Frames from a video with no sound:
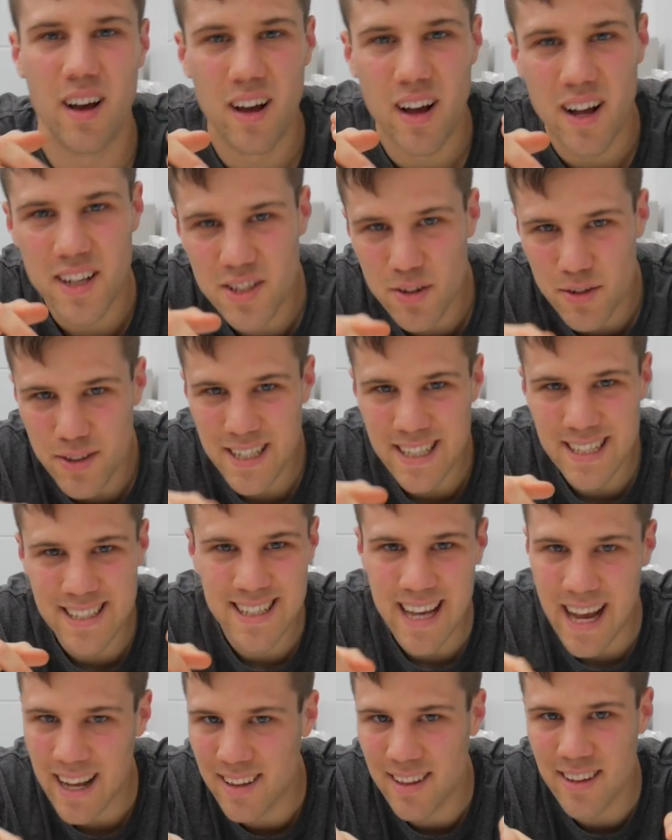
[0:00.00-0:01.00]
And so it's
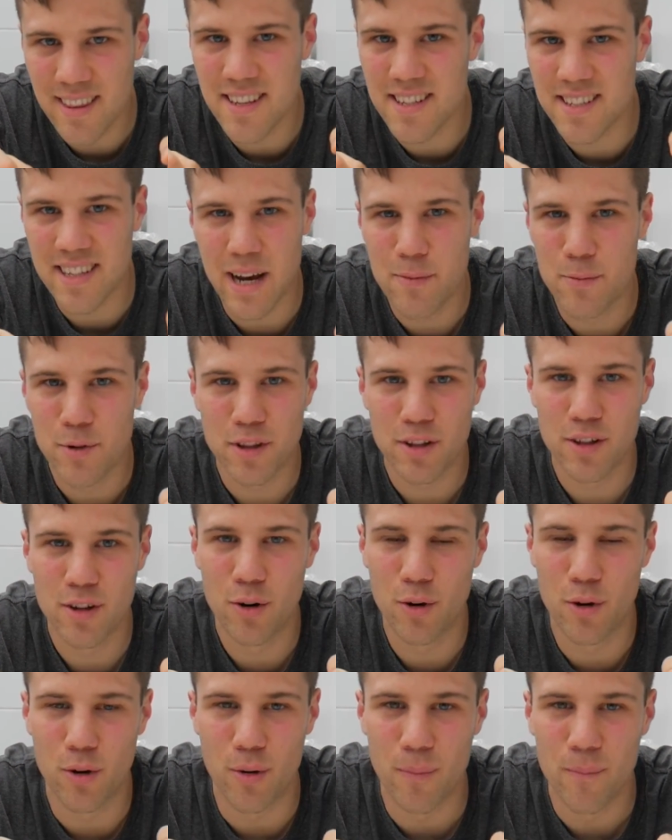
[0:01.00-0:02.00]
exactly the same with the
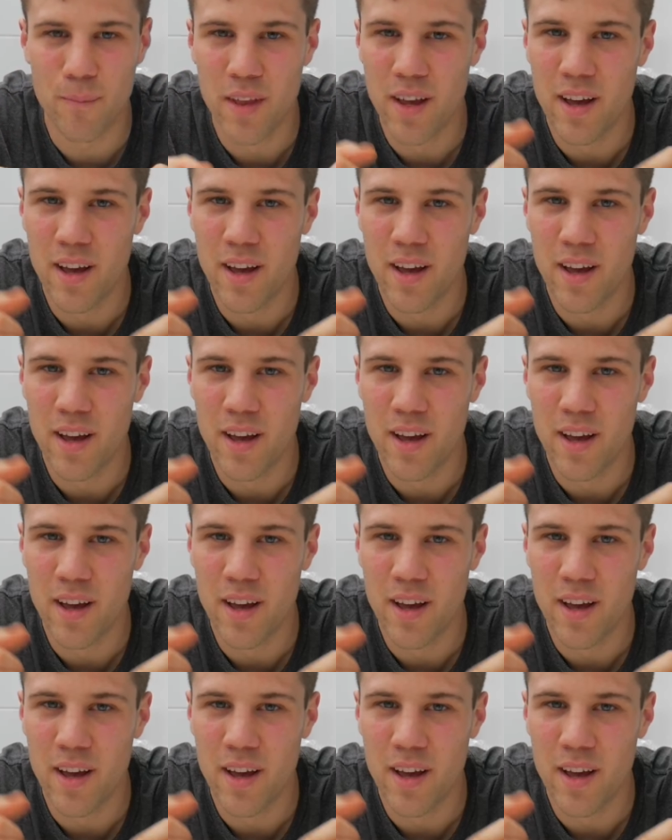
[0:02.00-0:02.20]
core.